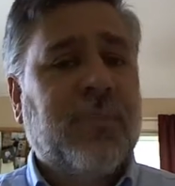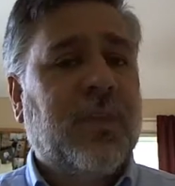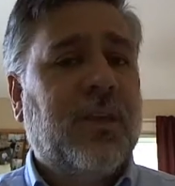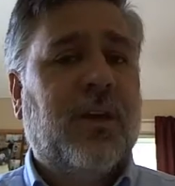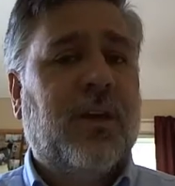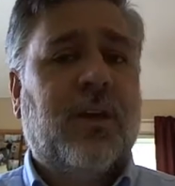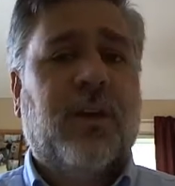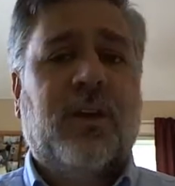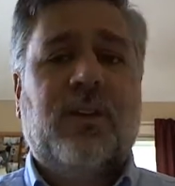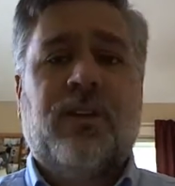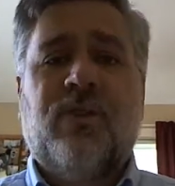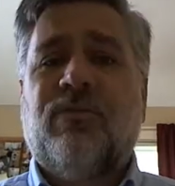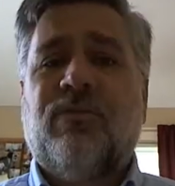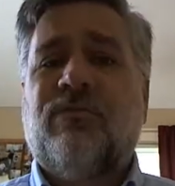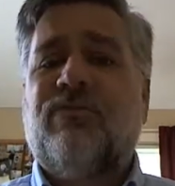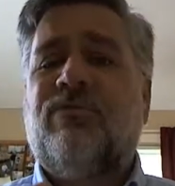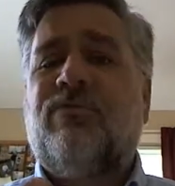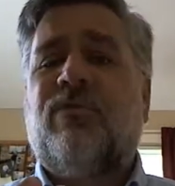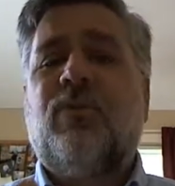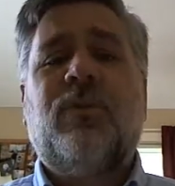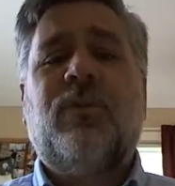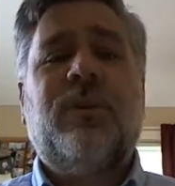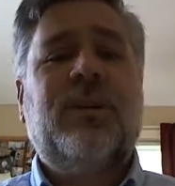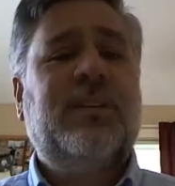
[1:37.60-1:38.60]
Your
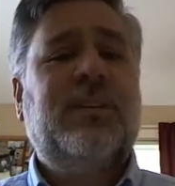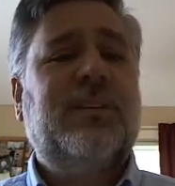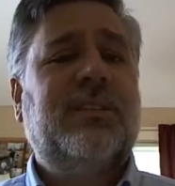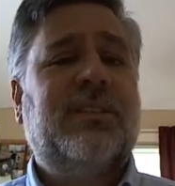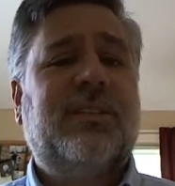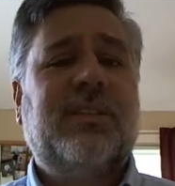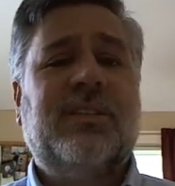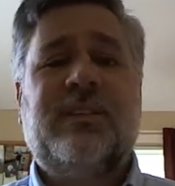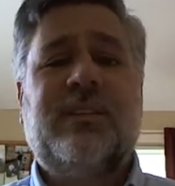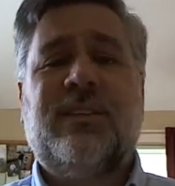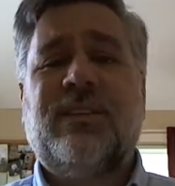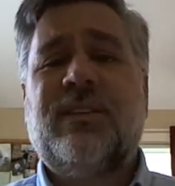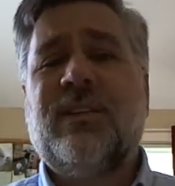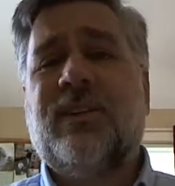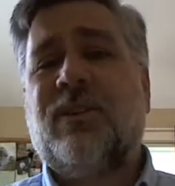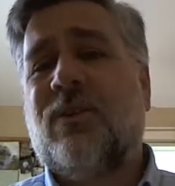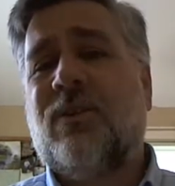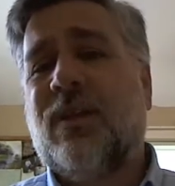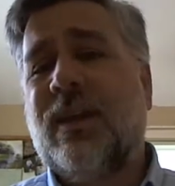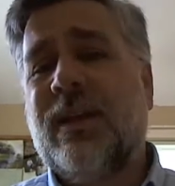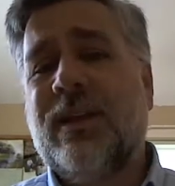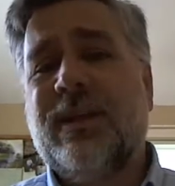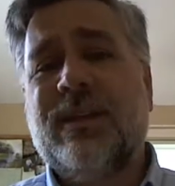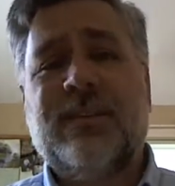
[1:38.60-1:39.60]
voice isn't the
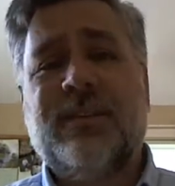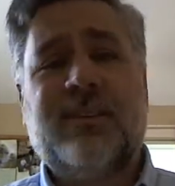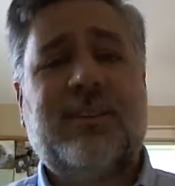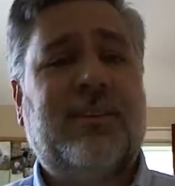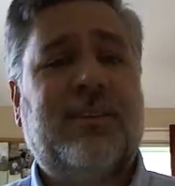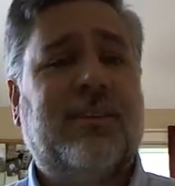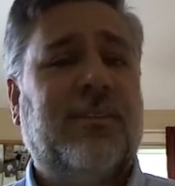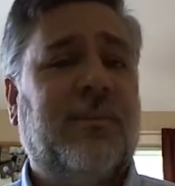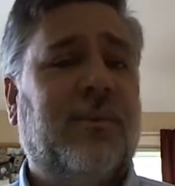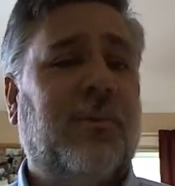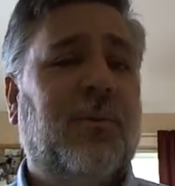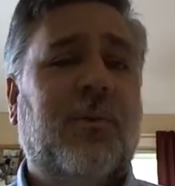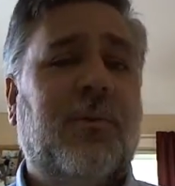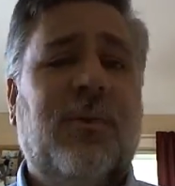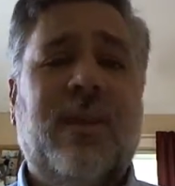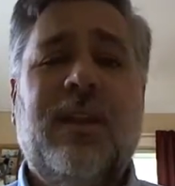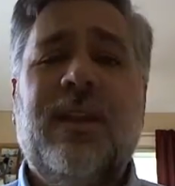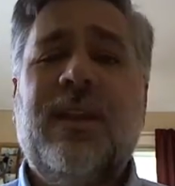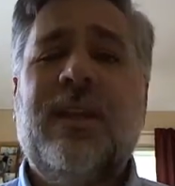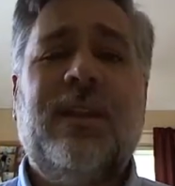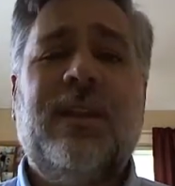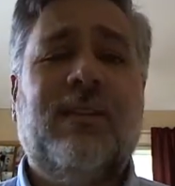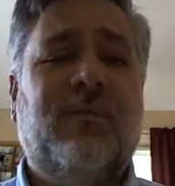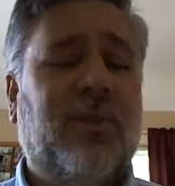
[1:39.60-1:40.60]
greatest,
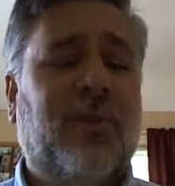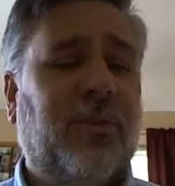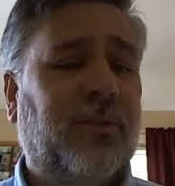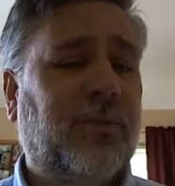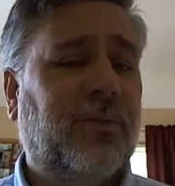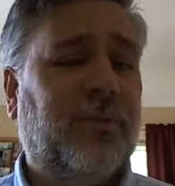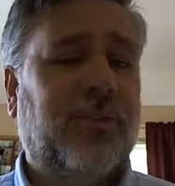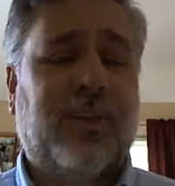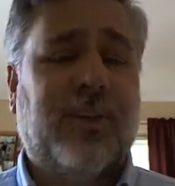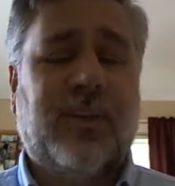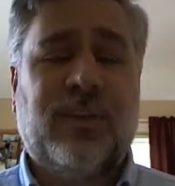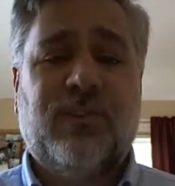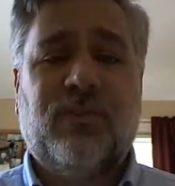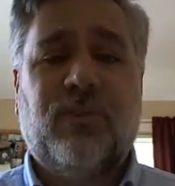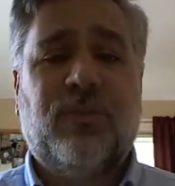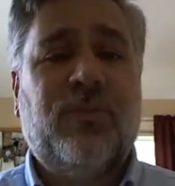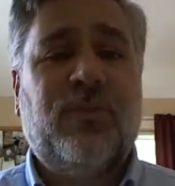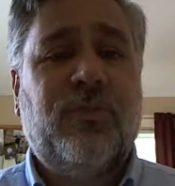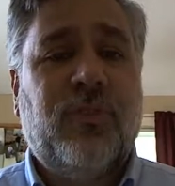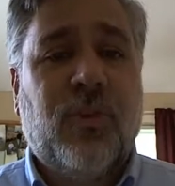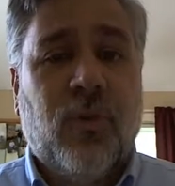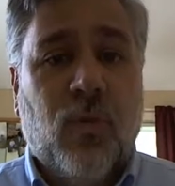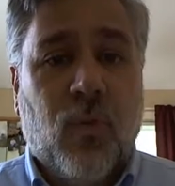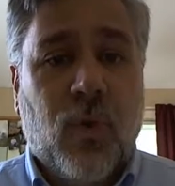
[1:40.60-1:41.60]
any of those things. Well,
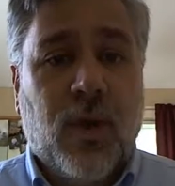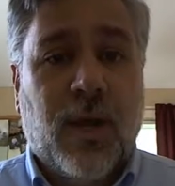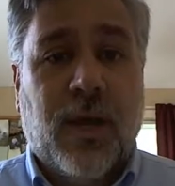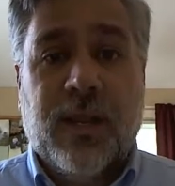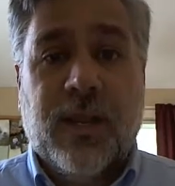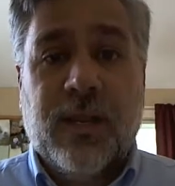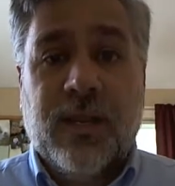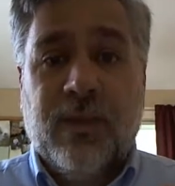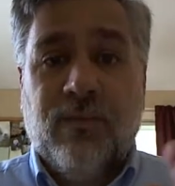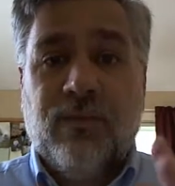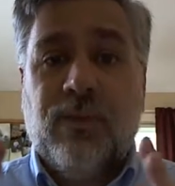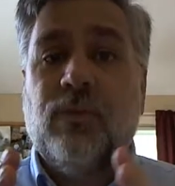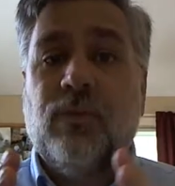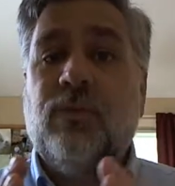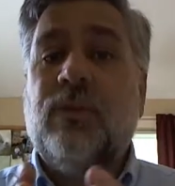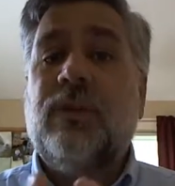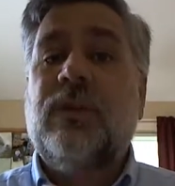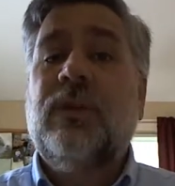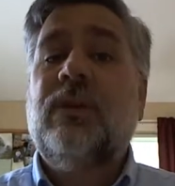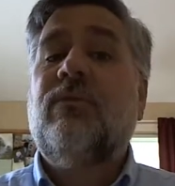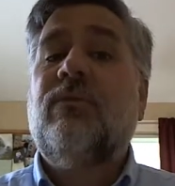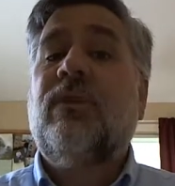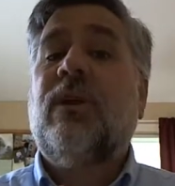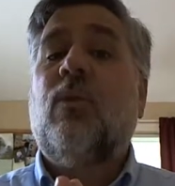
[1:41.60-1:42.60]
so what? If you
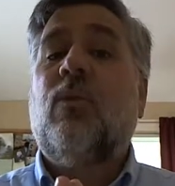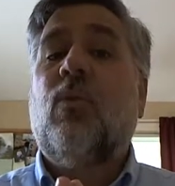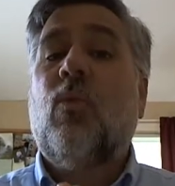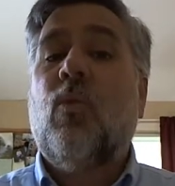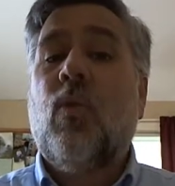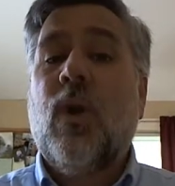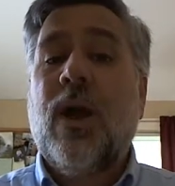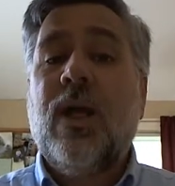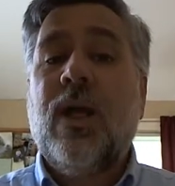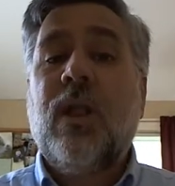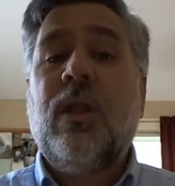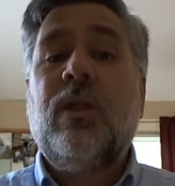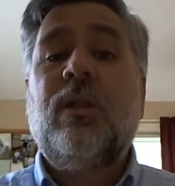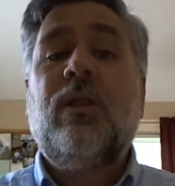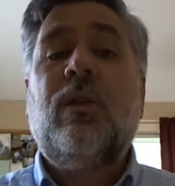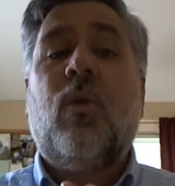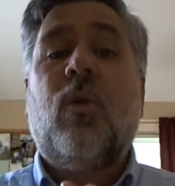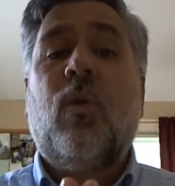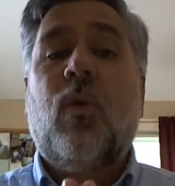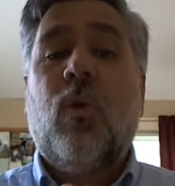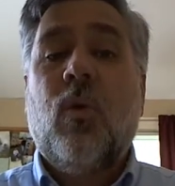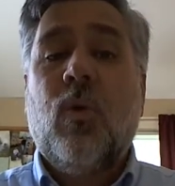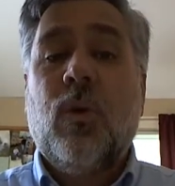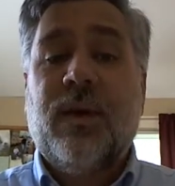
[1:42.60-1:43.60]
give a
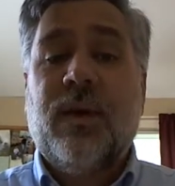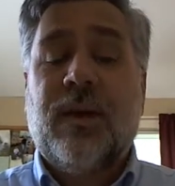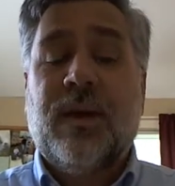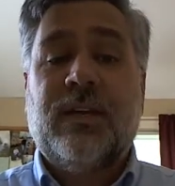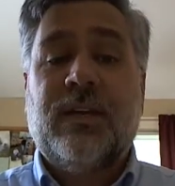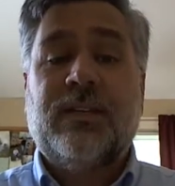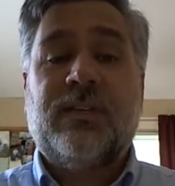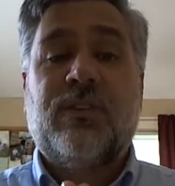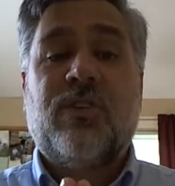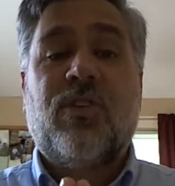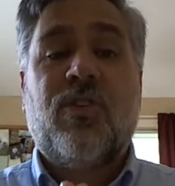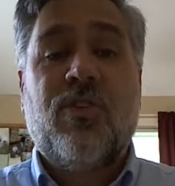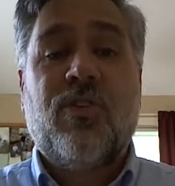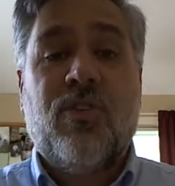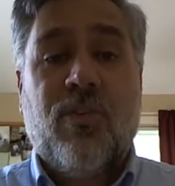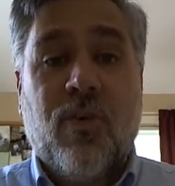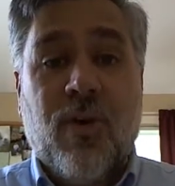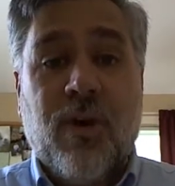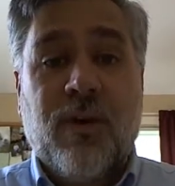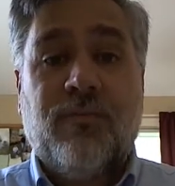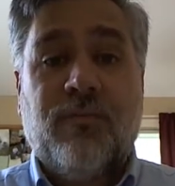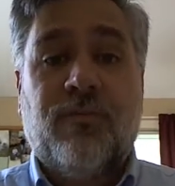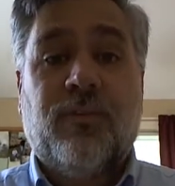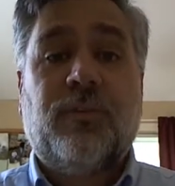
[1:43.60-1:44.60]
well-organized,
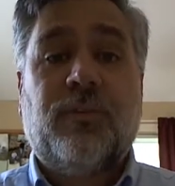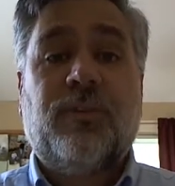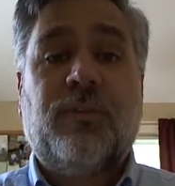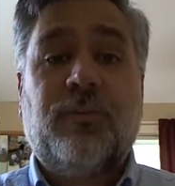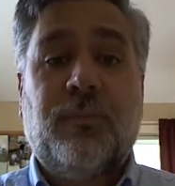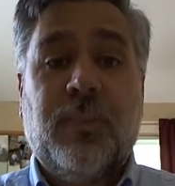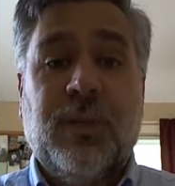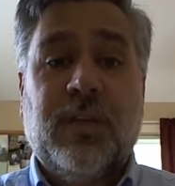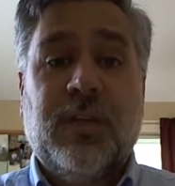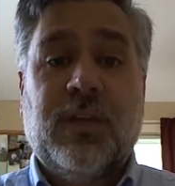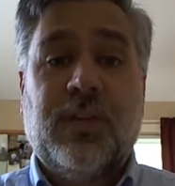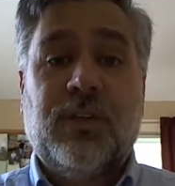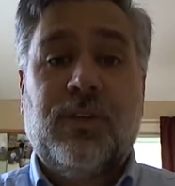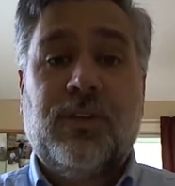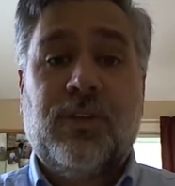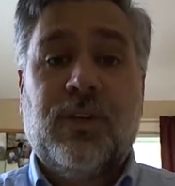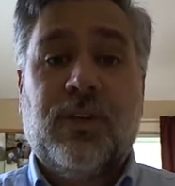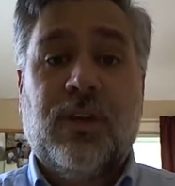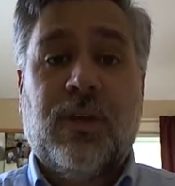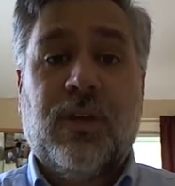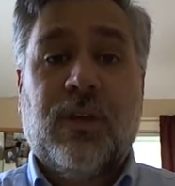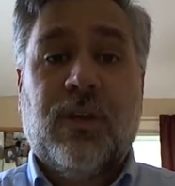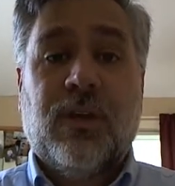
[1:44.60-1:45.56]
thoughtful speech,